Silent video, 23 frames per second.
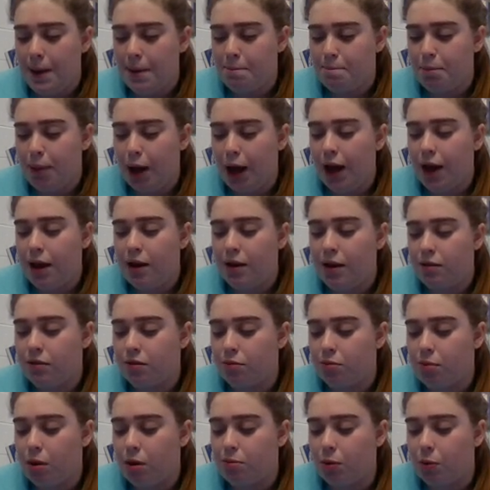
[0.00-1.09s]
But
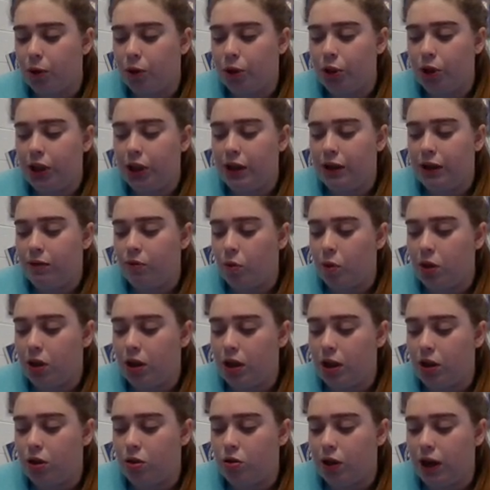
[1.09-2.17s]
remember, we're looking for
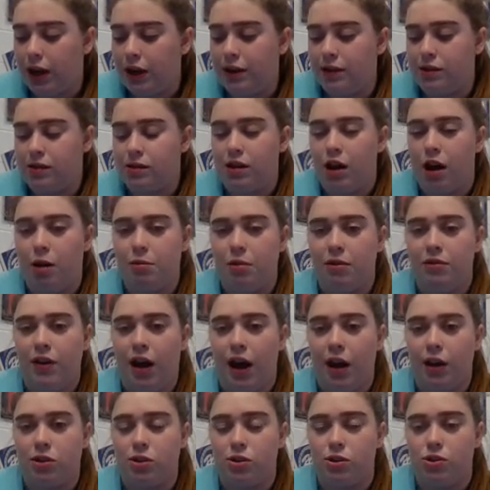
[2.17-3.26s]
the greatest common
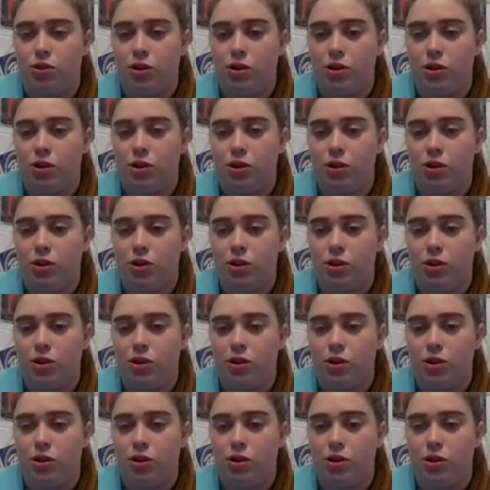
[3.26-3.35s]
factor.